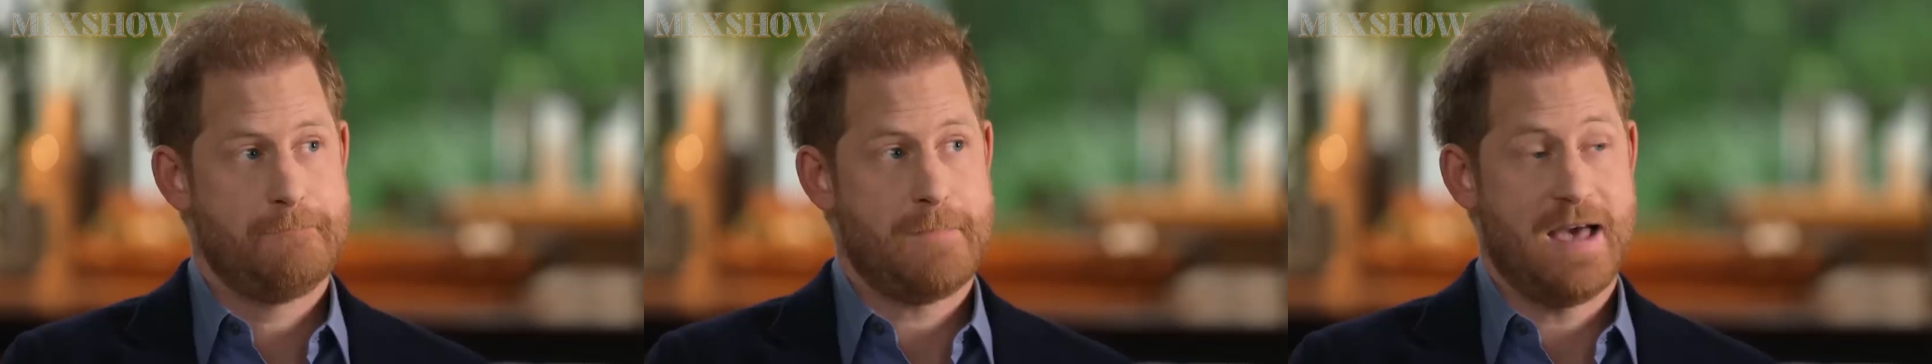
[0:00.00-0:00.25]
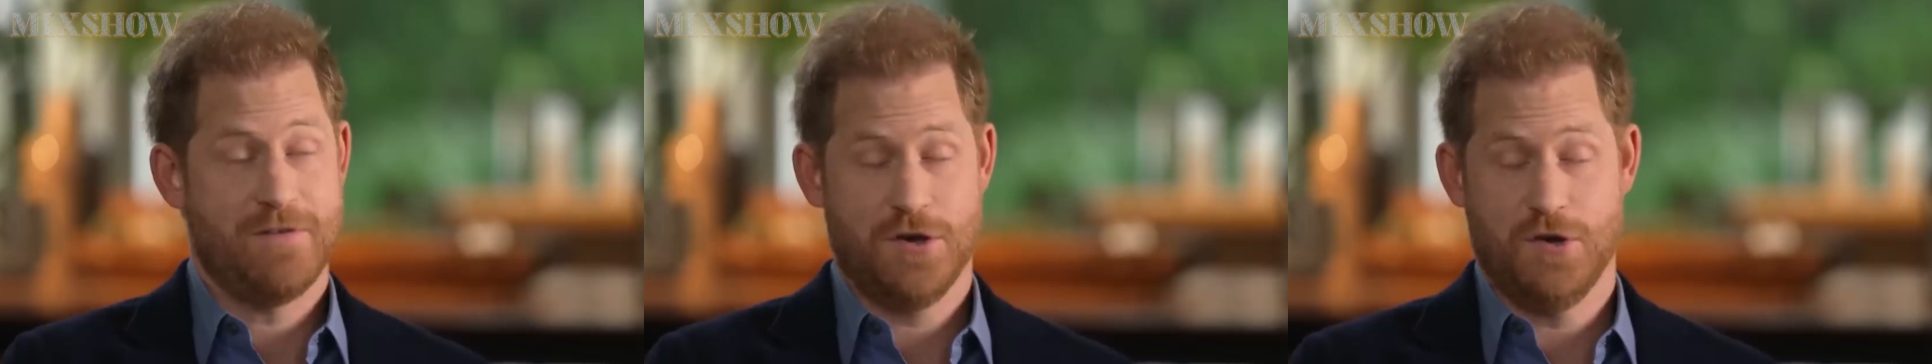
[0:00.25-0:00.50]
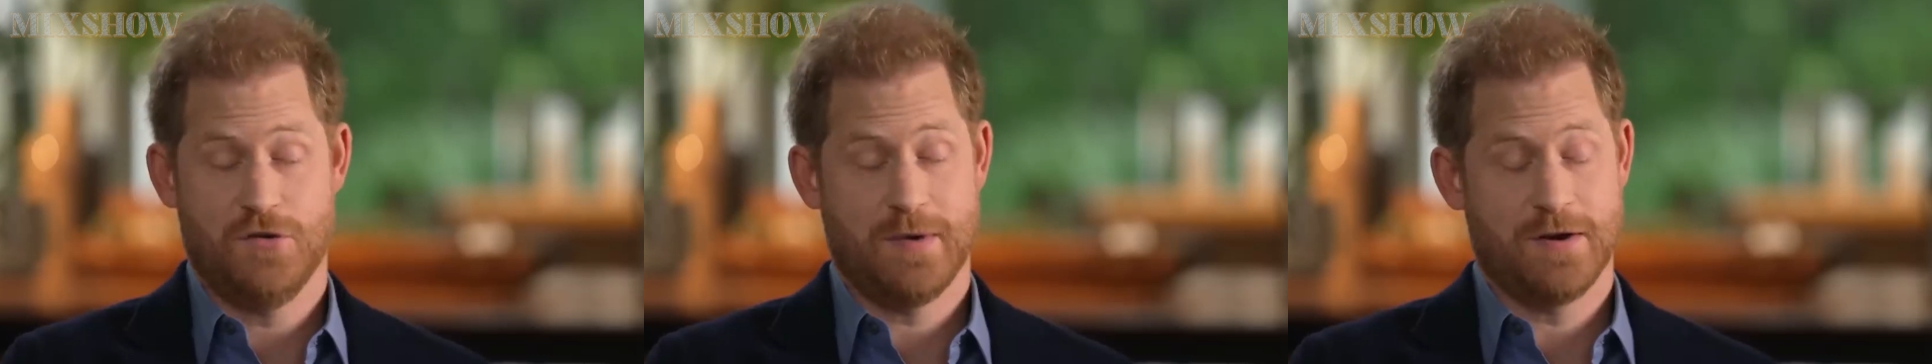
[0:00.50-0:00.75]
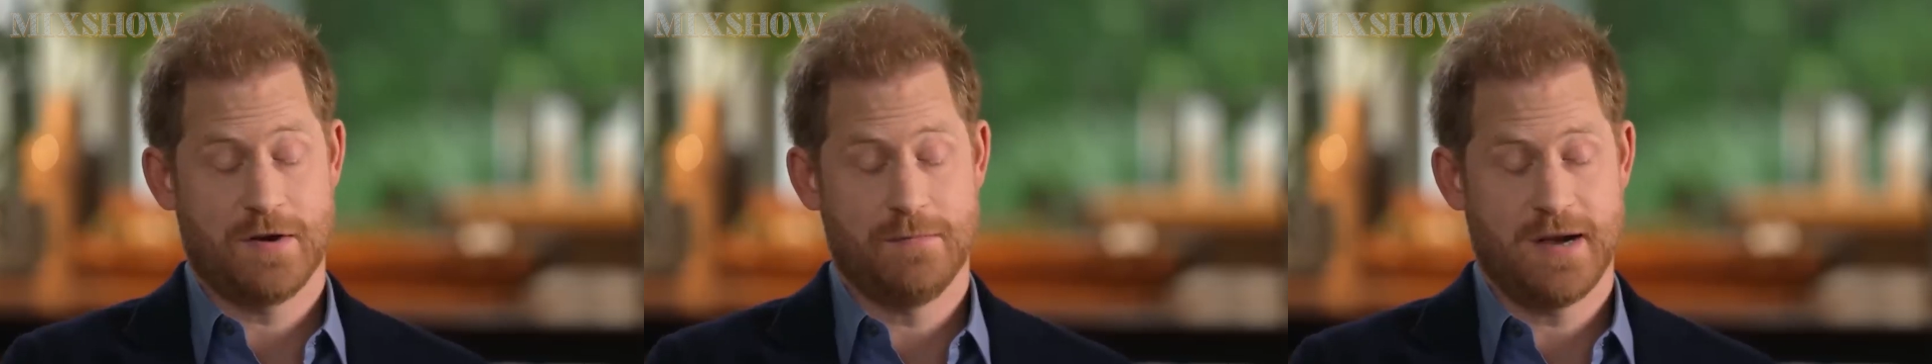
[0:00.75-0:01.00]
The
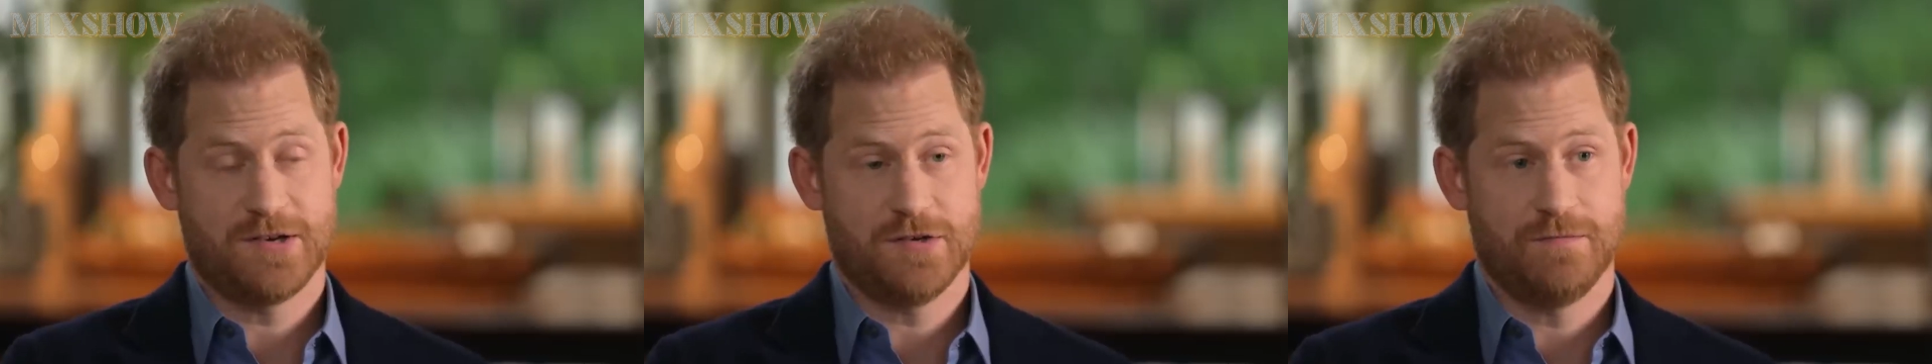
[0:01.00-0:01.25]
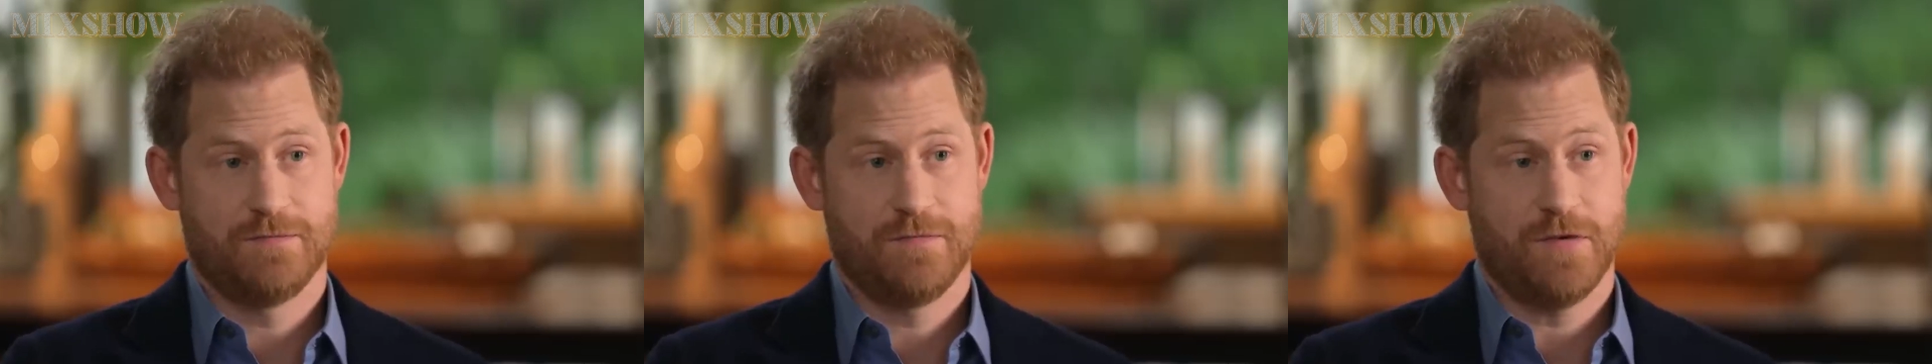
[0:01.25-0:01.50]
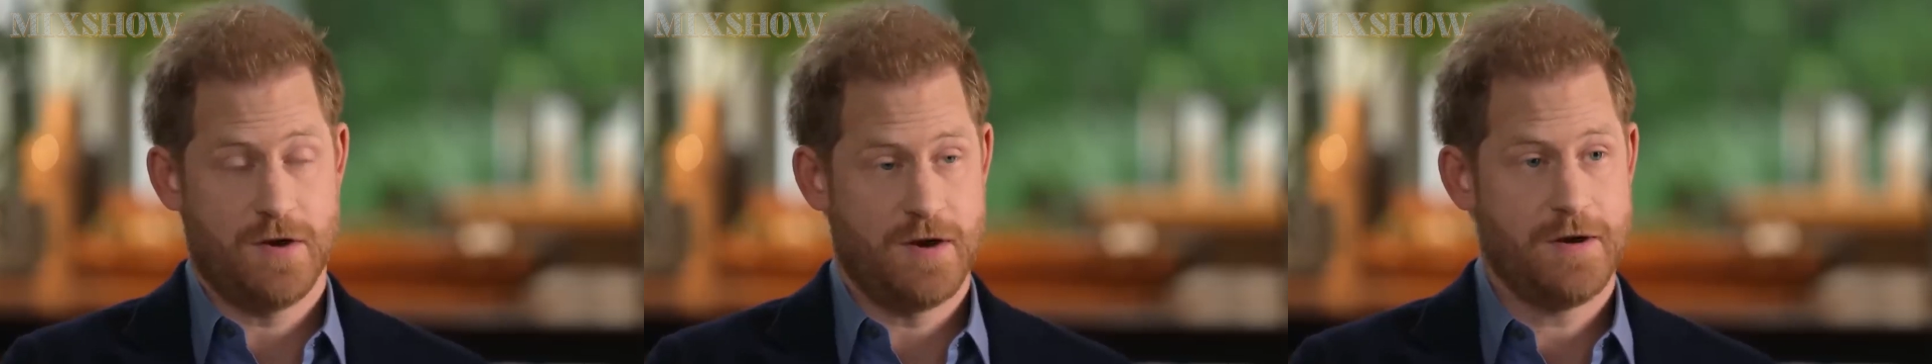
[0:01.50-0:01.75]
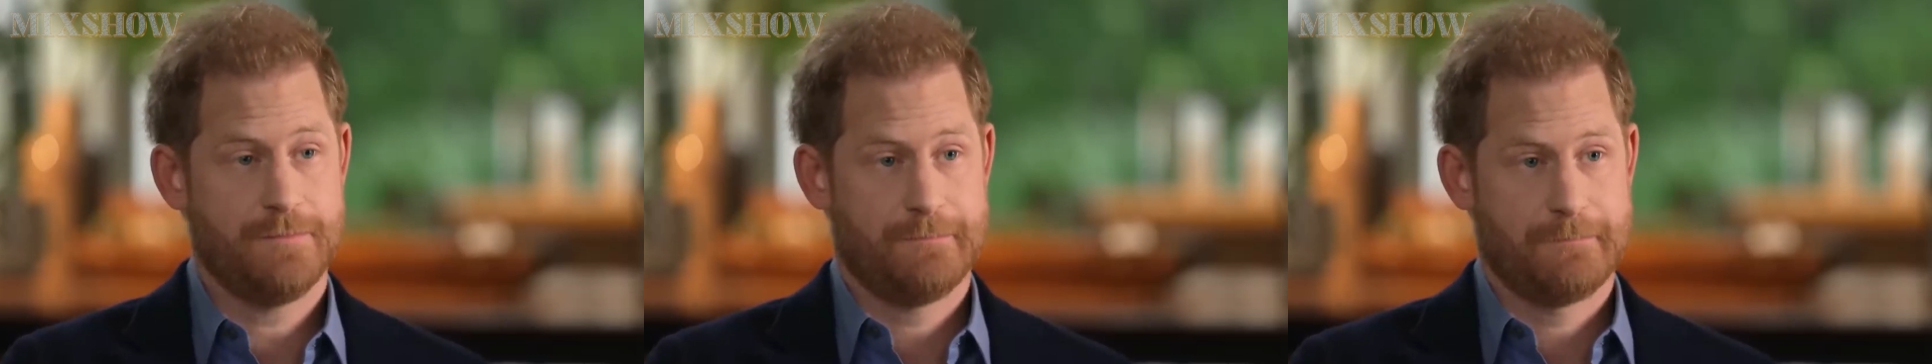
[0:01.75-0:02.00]
scandalous statements
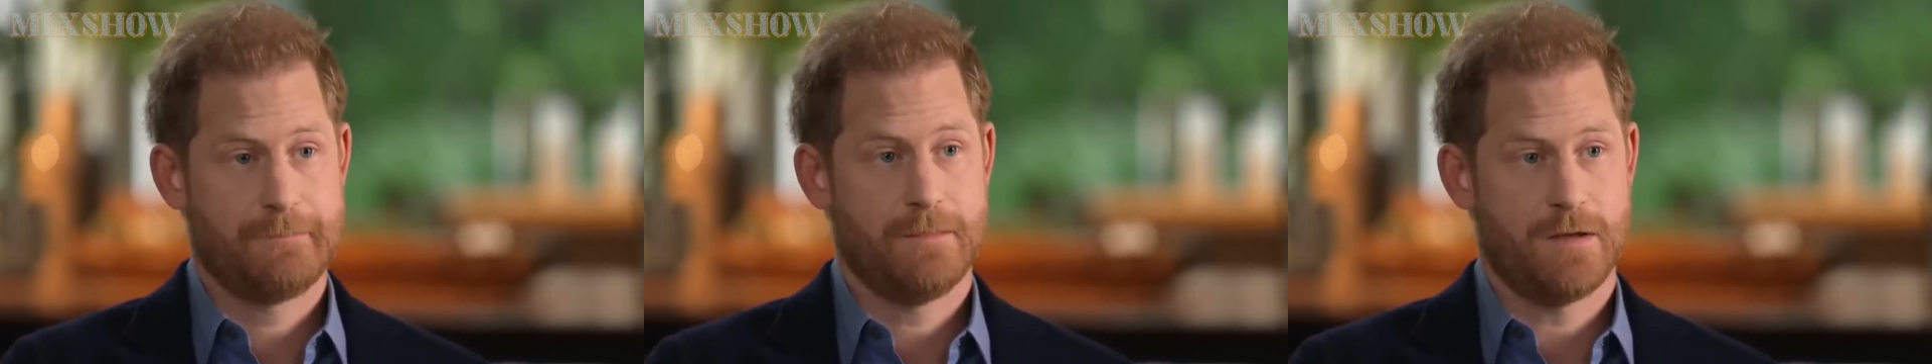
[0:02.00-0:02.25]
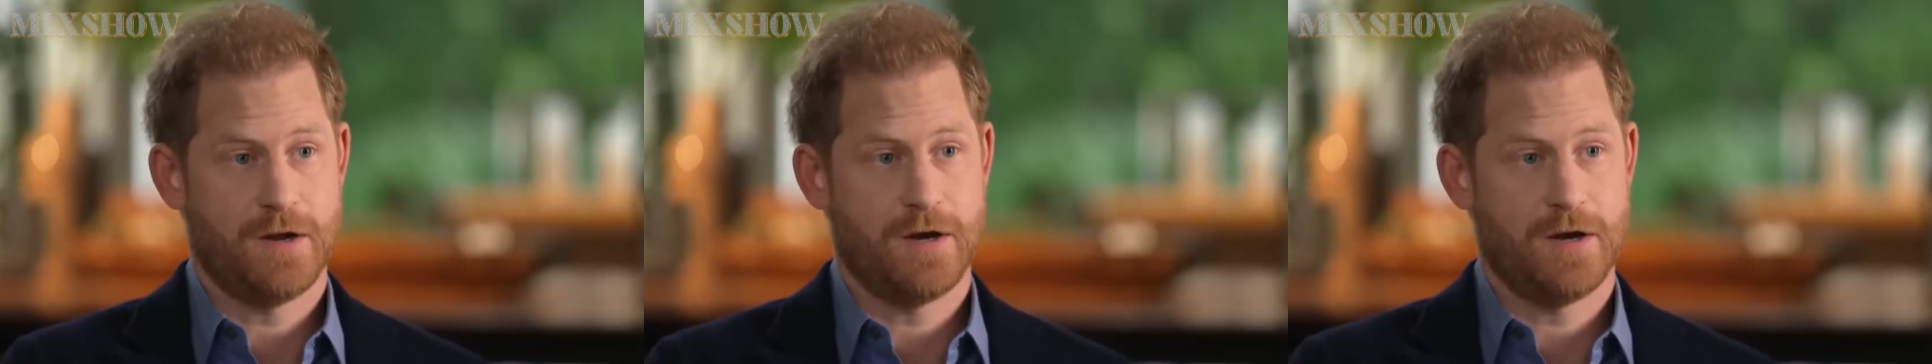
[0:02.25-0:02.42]
that Prince Harry